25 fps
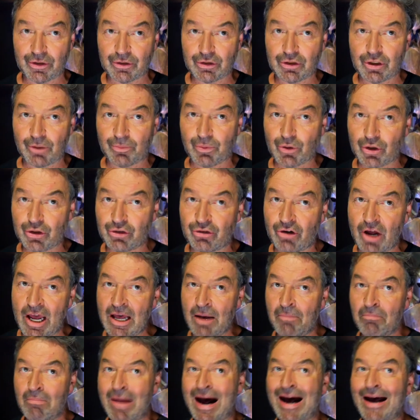To portray
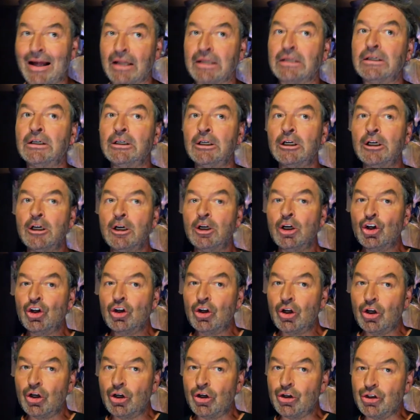a man
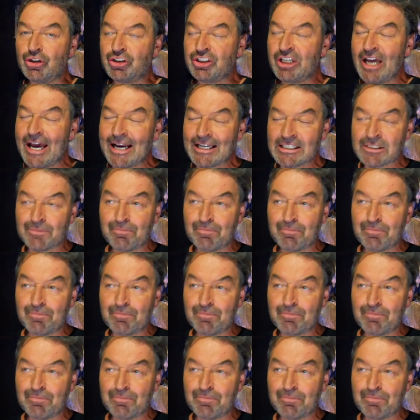who takes